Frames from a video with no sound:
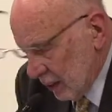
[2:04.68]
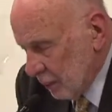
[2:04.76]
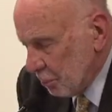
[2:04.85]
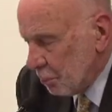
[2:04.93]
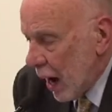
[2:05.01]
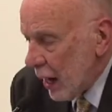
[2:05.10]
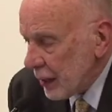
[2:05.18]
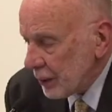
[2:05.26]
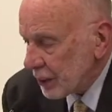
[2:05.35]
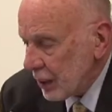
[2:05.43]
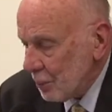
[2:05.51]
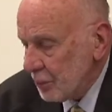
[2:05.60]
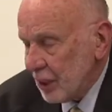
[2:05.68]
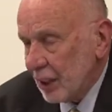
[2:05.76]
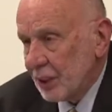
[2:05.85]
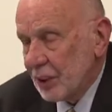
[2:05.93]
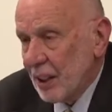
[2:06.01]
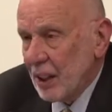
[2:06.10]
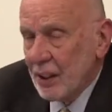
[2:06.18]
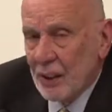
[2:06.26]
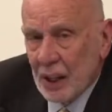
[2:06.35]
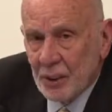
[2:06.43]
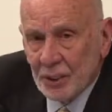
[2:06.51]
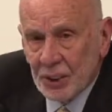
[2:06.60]
My subject in
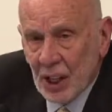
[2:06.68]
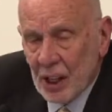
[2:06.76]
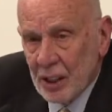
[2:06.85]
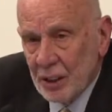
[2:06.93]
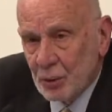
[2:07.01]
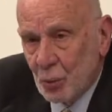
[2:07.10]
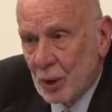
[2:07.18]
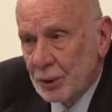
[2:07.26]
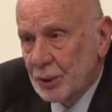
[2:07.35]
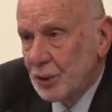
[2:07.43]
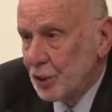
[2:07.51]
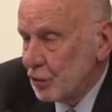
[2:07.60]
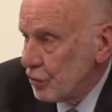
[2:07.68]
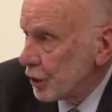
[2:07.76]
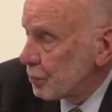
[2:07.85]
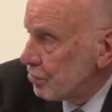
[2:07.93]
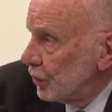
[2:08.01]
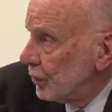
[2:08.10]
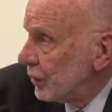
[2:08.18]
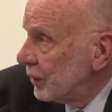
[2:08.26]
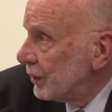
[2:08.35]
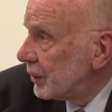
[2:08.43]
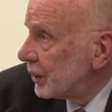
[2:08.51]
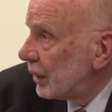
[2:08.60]
those days was
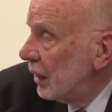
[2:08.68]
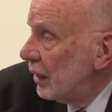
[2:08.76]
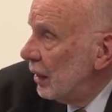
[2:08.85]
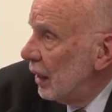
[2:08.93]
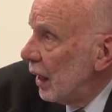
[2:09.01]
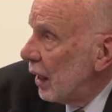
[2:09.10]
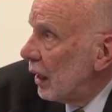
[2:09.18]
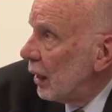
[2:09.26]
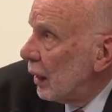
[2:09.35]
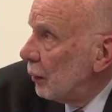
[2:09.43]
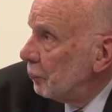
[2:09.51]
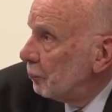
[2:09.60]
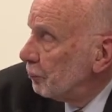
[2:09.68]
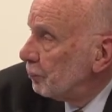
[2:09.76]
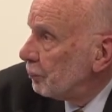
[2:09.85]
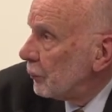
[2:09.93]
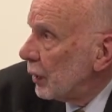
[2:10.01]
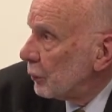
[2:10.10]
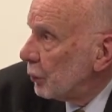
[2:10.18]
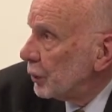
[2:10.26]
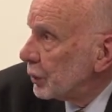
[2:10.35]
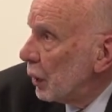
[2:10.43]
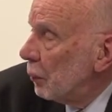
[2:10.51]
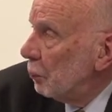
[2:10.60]
jurisprudence. It
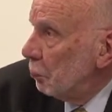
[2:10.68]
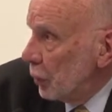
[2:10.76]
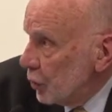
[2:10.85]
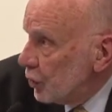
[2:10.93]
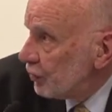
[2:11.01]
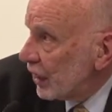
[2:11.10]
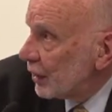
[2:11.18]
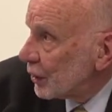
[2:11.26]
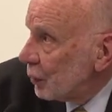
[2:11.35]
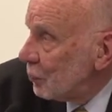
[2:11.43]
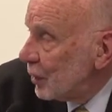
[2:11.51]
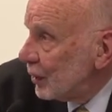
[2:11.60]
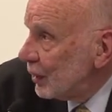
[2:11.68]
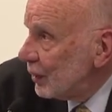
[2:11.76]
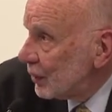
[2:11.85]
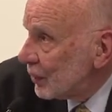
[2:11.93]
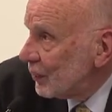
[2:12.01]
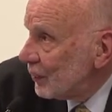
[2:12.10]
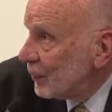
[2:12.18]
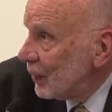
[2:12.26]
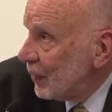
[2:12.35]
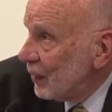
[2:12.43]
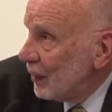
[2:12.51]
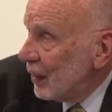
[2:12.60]
was moving to me to
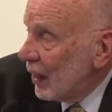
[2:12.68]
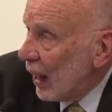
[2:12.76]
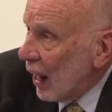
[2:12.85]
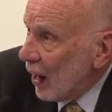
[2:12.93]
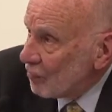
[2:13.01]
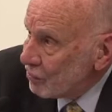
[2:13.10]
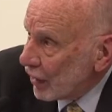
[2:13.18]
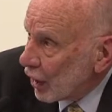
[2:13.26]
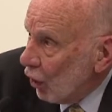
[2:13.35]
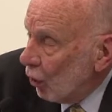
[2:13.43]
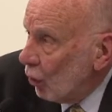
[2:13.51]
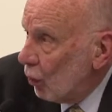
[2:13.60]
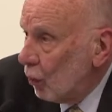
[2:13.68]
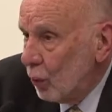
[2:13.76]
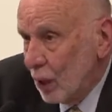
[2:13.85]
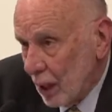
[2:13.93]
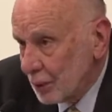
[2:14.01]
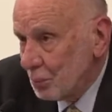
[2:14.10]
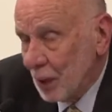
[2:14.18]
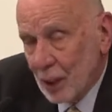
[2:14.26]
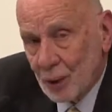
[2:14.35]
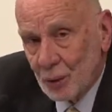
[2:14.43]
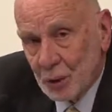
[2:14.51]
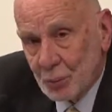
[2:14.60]
recall, as
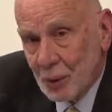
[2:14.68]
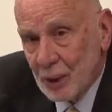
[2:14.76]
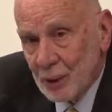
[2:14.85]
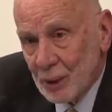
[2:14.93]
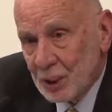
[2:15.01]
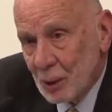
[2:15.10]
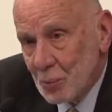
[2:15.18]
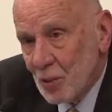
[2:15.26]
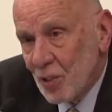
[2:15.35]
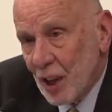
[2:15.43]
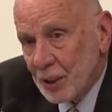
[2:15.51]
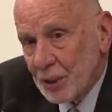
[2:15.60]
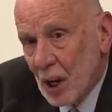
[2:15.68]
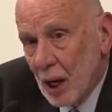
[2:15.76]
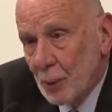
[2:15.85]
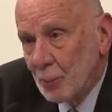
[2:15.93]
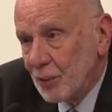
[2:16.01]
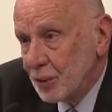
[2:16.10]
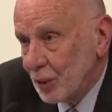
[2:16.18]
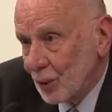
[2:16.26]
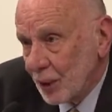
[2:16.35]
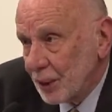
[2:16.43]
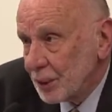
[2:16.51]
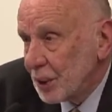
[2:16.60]
Michael spoke, some of that time with
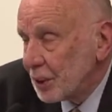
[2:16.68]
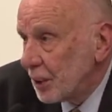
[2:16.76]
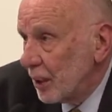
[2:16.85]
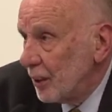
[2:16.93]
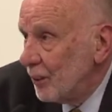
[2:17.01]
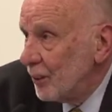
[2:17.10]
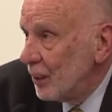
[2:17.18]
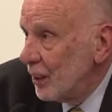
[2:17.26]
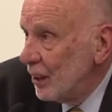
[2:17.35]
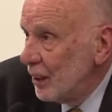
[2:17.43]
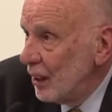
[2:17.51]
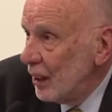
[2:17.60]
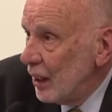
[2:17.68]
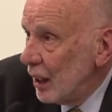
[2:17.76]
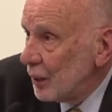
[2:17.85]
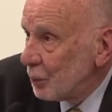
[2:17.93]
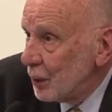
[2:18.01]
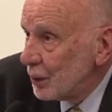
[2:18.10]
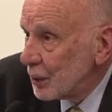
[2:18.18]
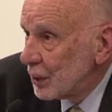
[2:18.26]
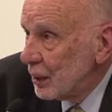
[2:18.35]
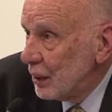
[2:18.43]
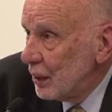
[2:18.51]
Julius Stone. It was,